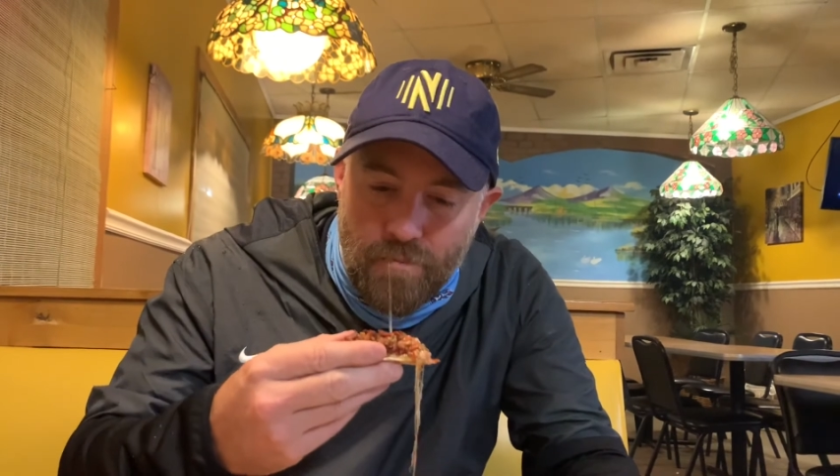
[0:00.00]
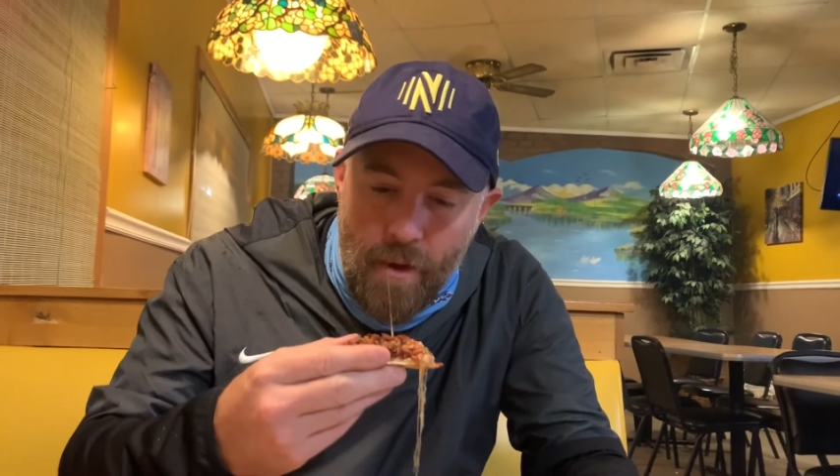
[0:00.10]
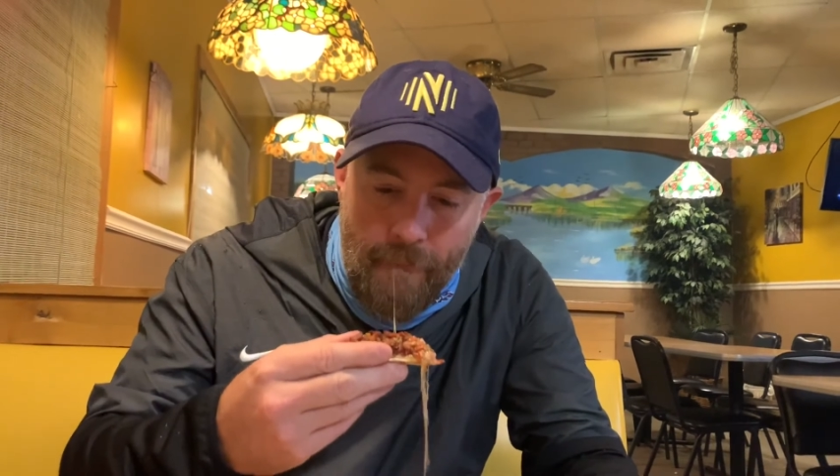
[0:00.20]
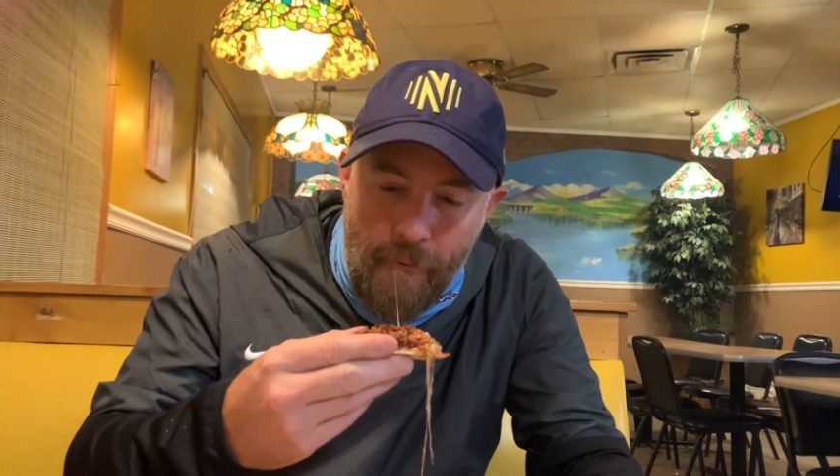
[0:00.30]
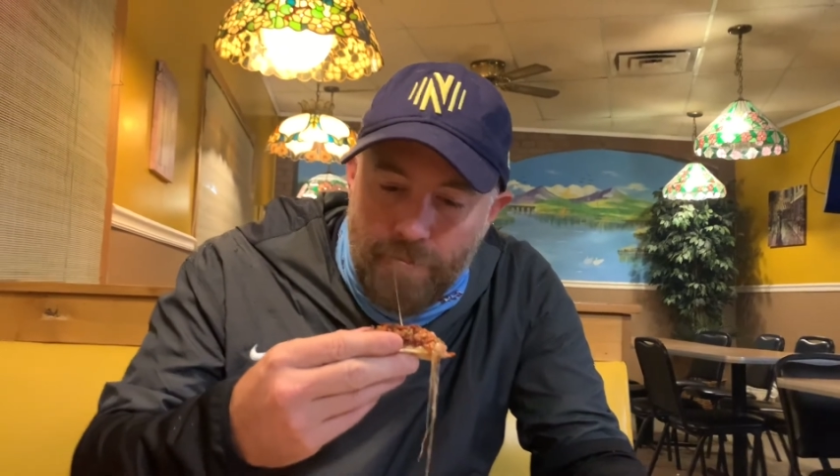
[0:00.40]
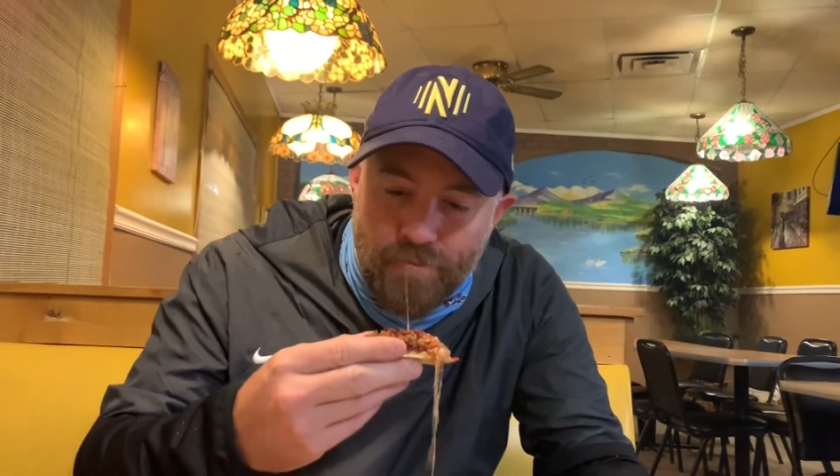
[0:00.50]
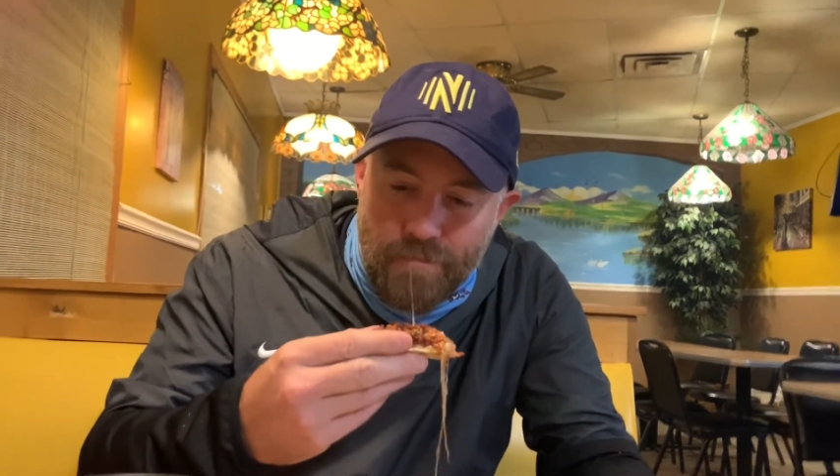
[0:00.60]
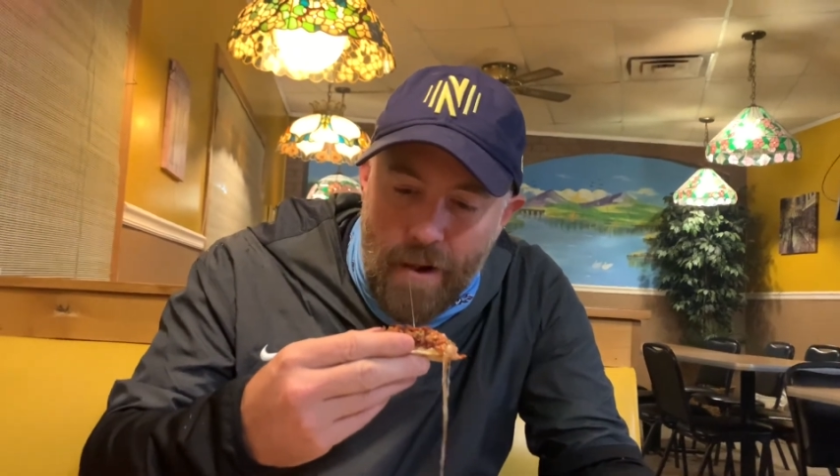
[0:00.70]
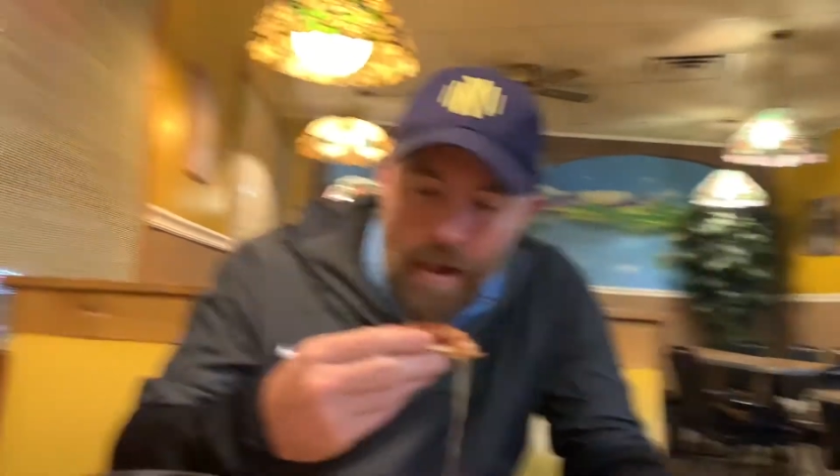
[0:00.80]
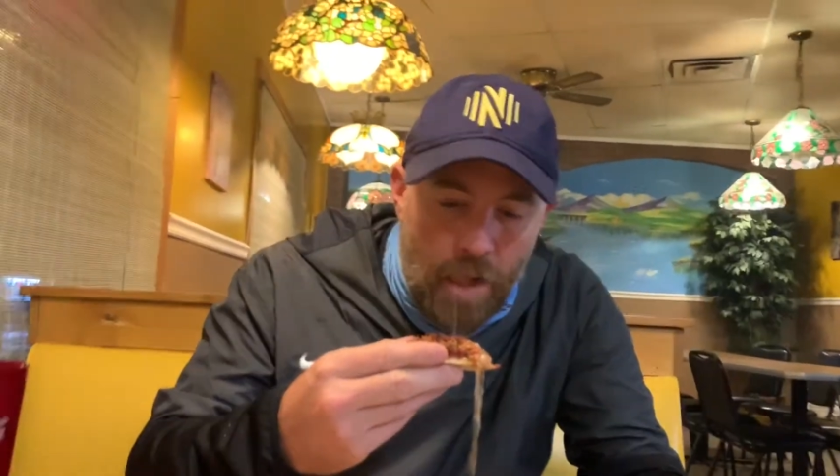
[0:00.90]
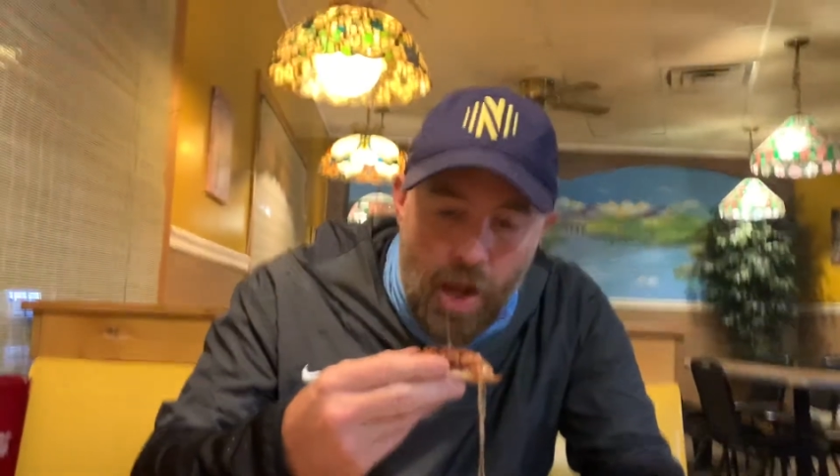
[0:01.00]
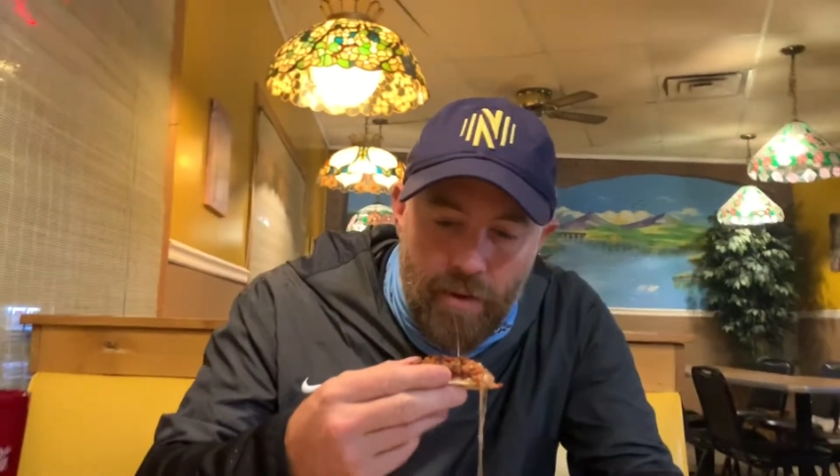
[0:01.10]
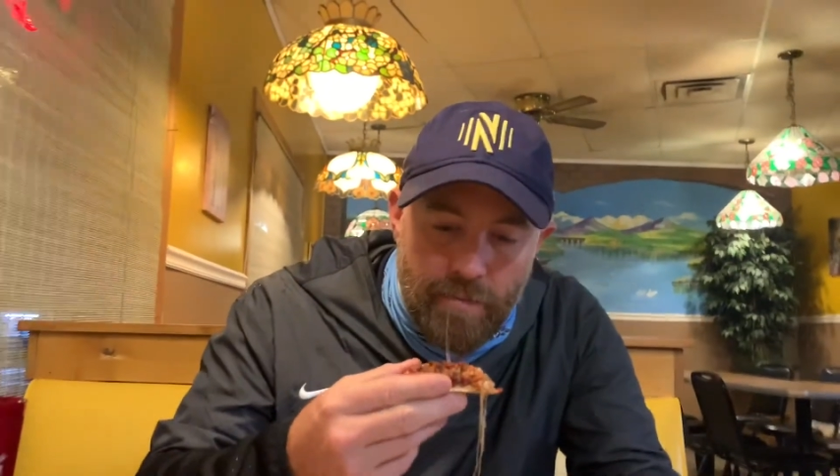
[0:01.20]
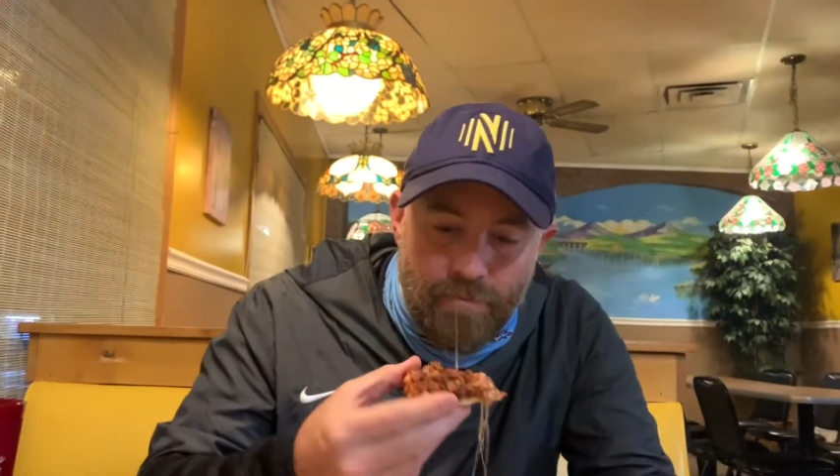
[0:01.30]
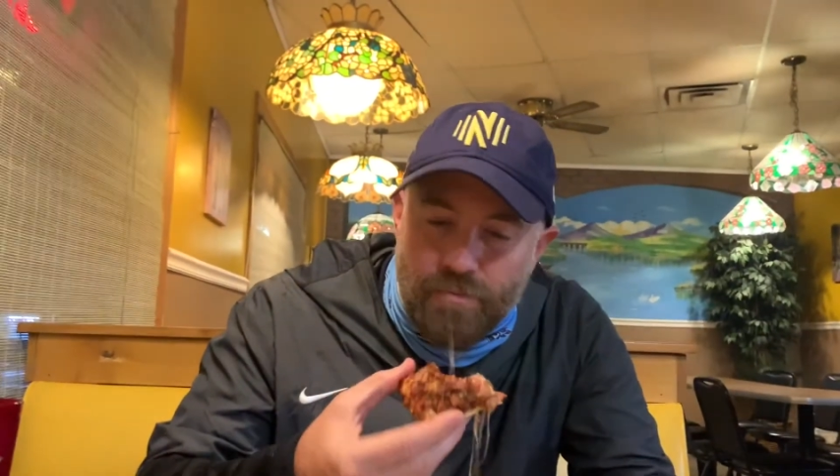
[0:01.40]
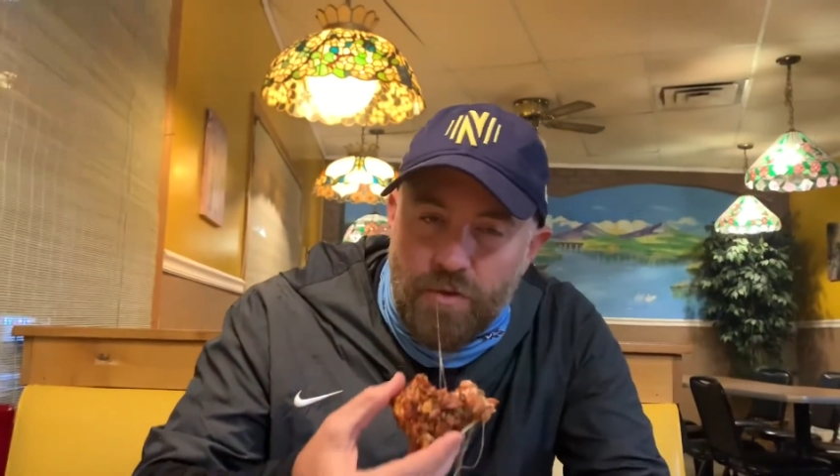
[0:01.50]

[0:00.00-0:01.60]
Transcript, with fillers: I love it.